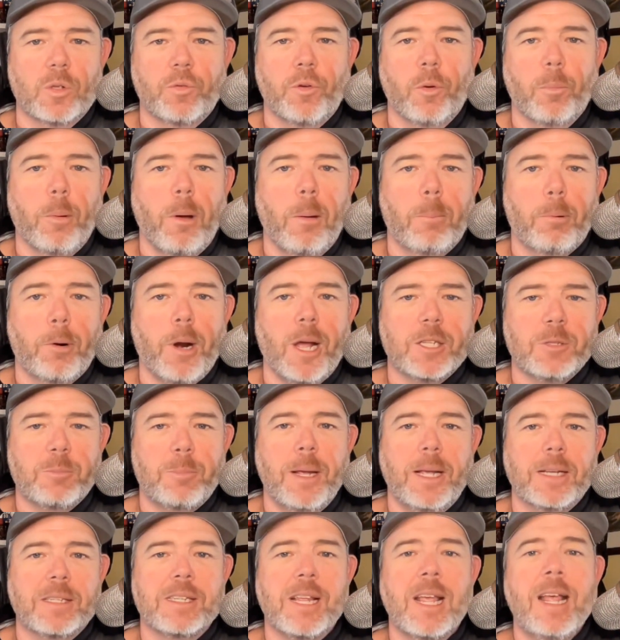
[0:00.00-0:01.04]
football
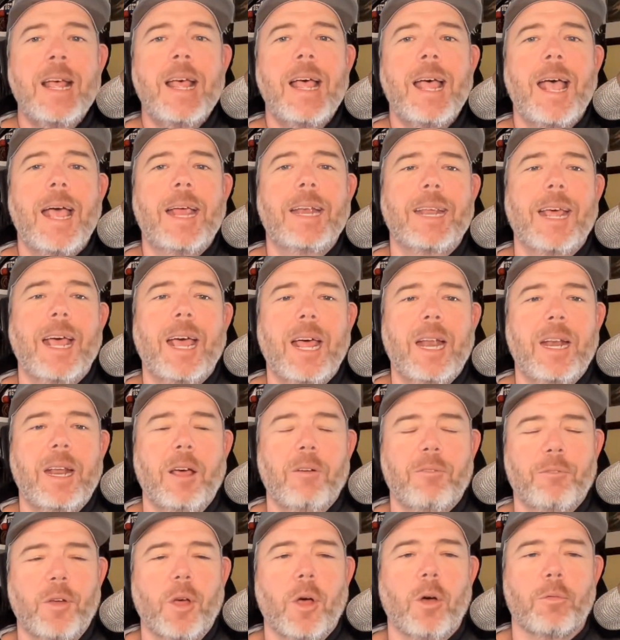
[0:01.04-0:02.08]
prospects and
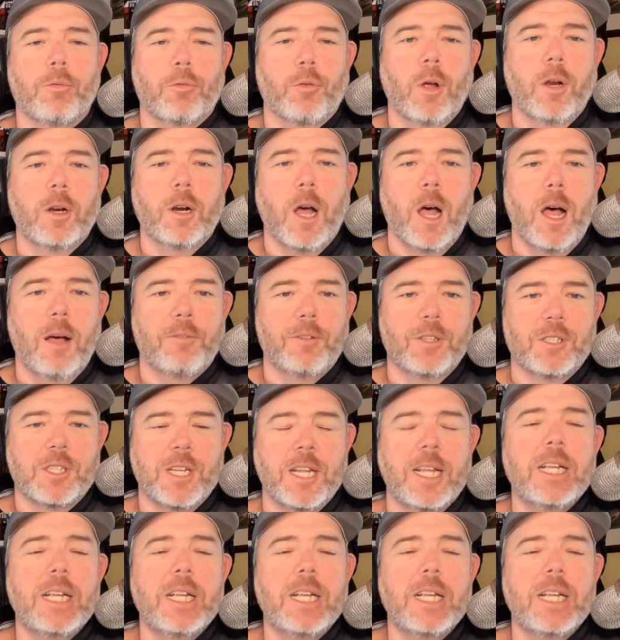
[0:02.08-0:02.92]
NFL front office.